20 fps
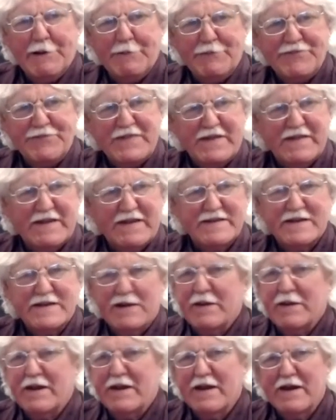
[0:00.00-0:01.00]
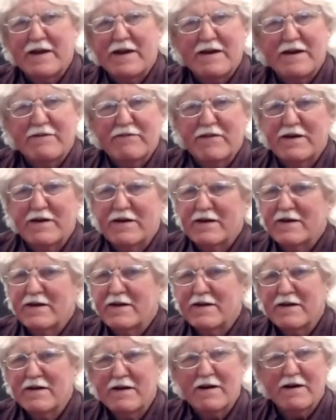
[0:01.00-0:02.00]
And that's how many I have
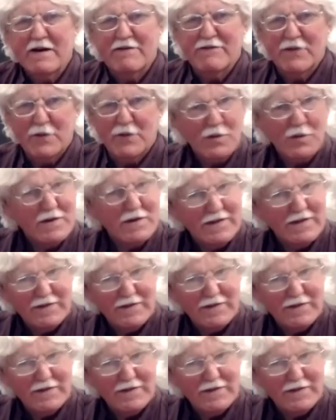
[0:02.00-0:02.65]
of you in the